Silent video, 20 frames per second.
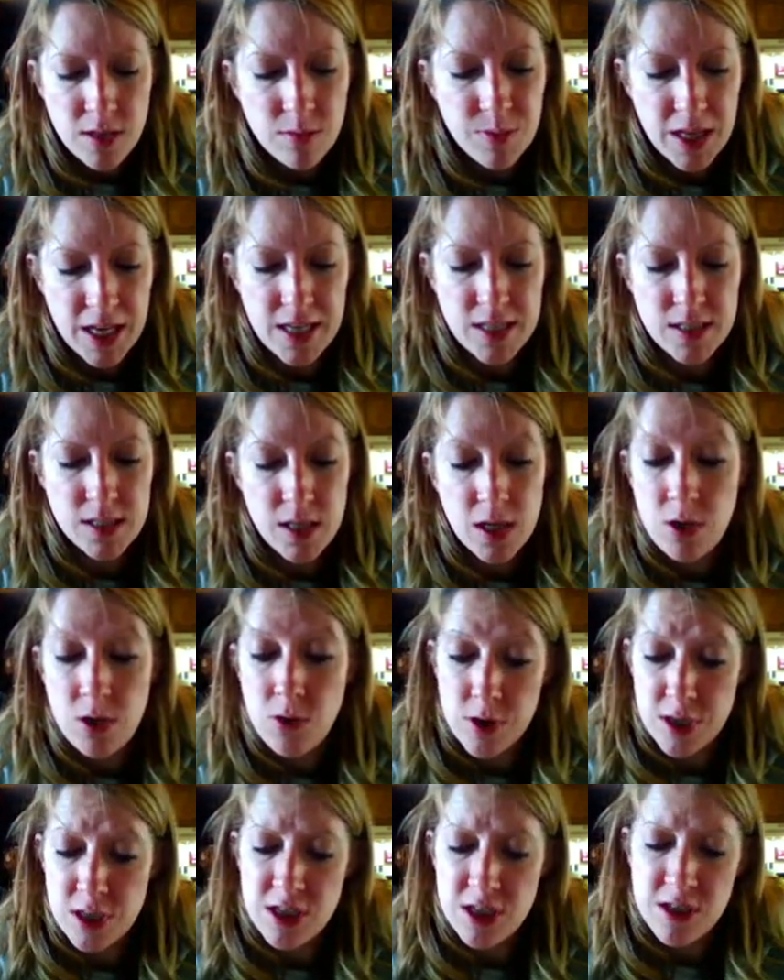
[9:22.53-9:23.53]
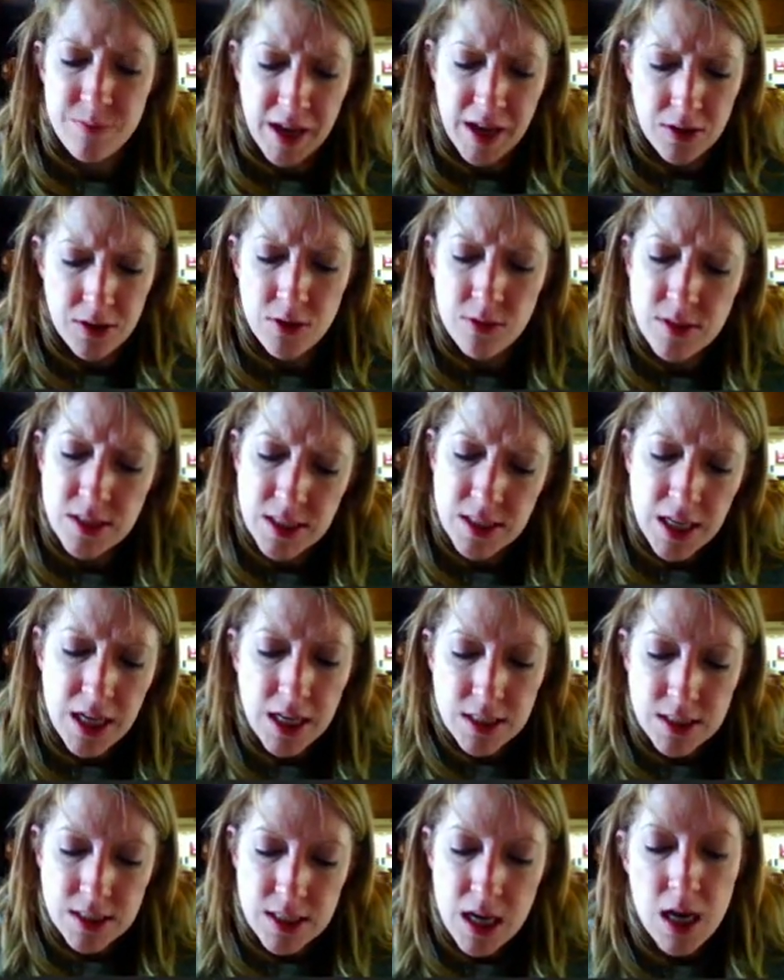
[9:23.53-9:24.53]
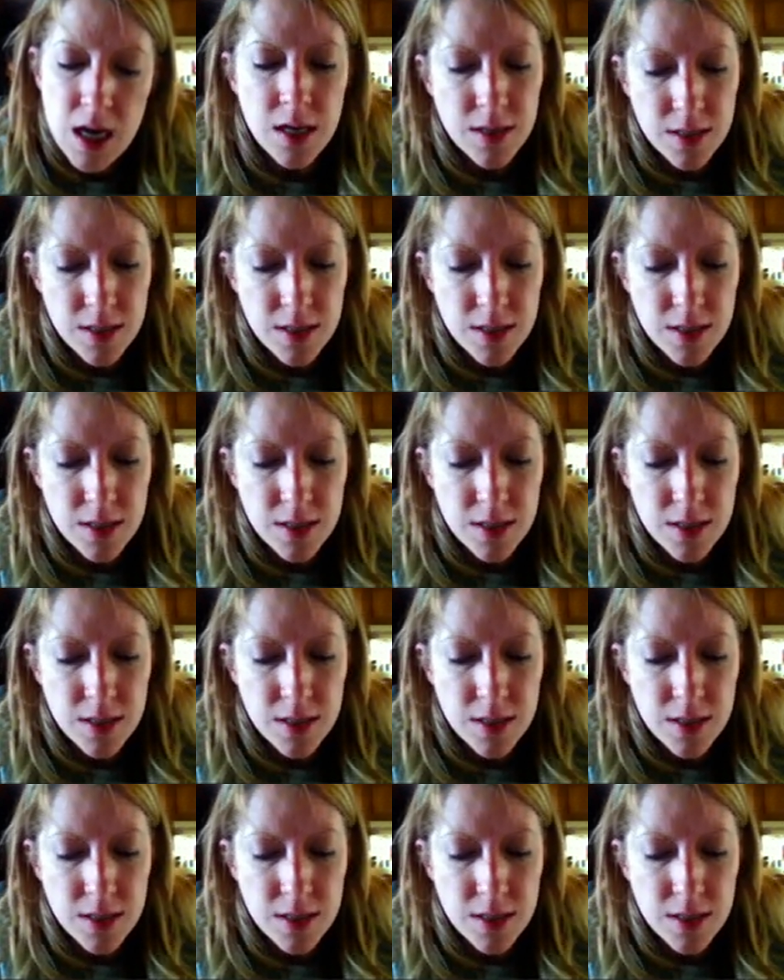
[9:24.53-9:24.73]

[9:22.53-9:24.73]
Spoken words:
plants in order to make new seeds.